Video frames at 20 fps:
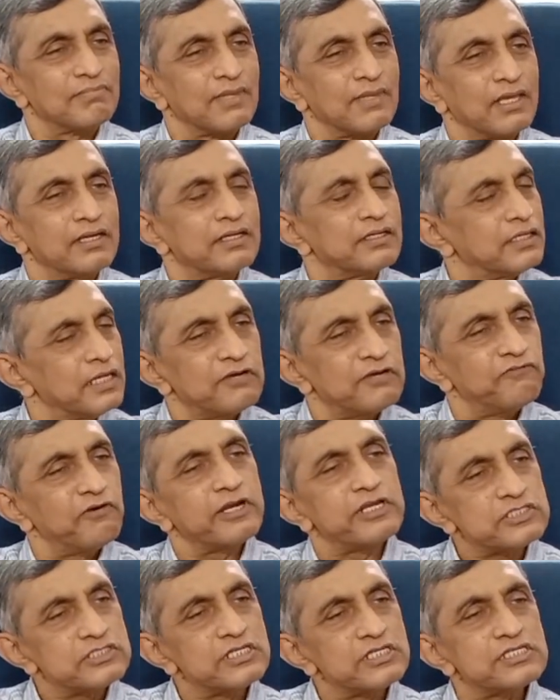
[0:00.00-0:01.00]
Take, for
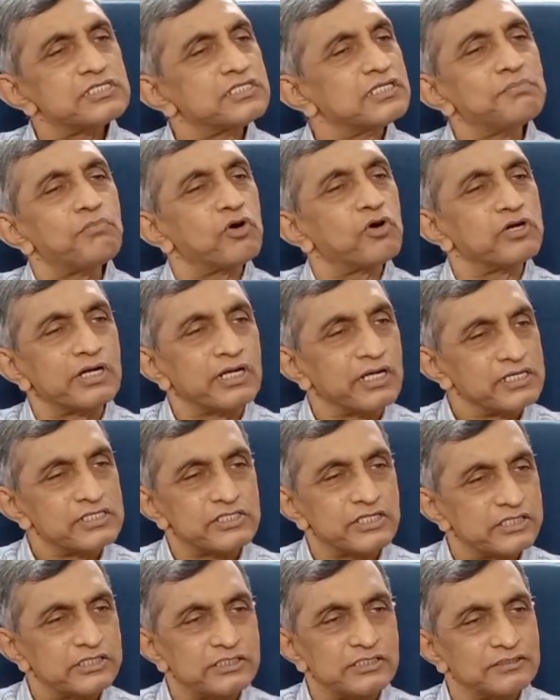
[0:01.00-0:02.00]
instance,
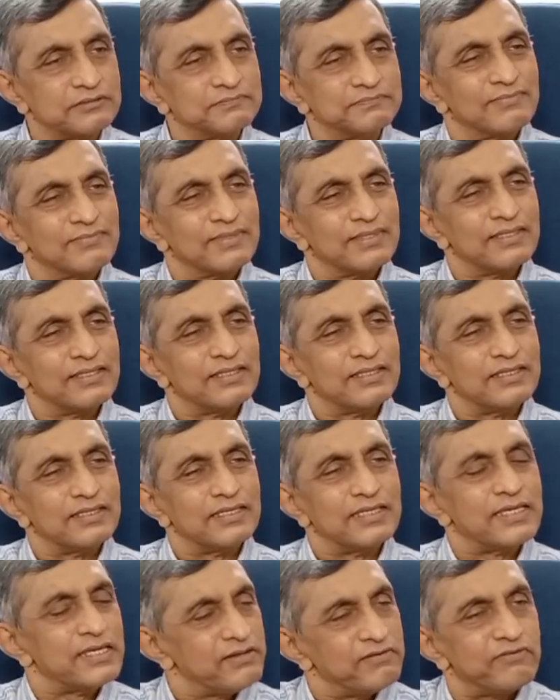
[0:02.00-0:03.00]
demonetization.
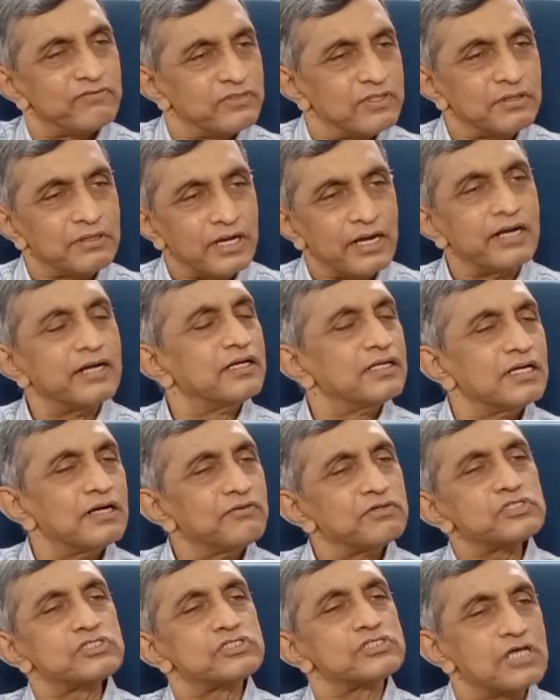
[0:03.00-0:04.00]
Even if the idea
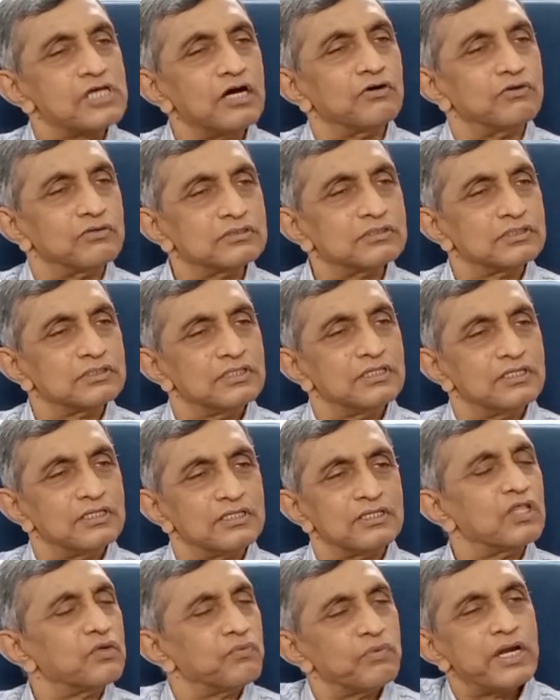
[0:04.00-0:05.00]
was sound,
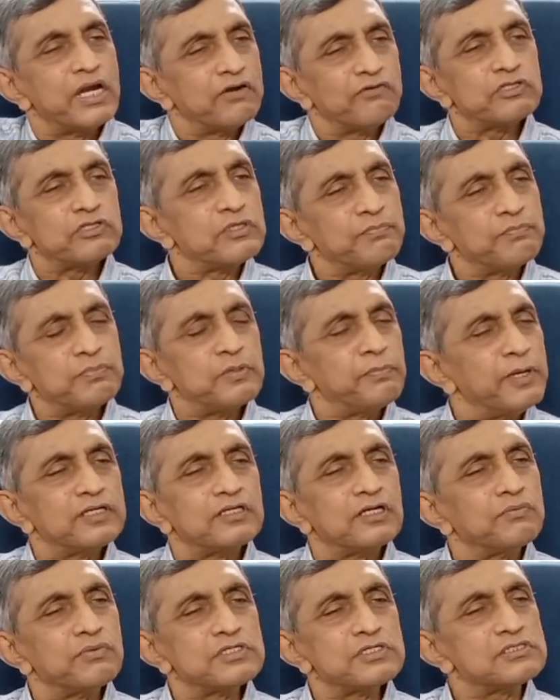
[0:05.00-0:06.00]
the way it was
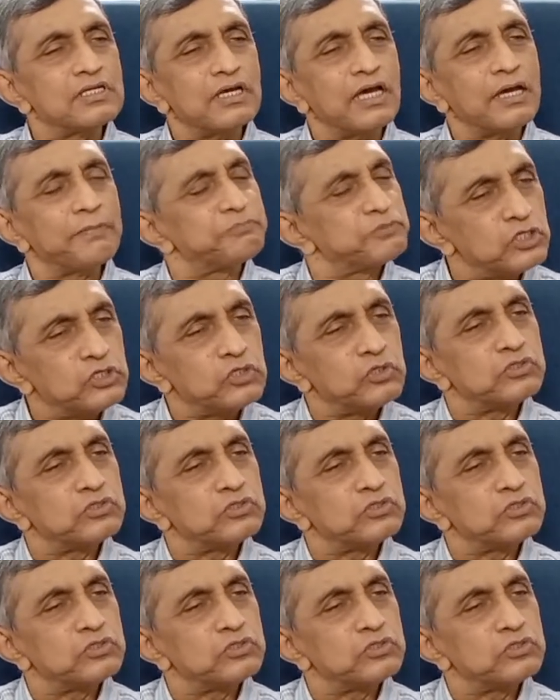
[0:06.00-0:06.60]
implemented was absolutely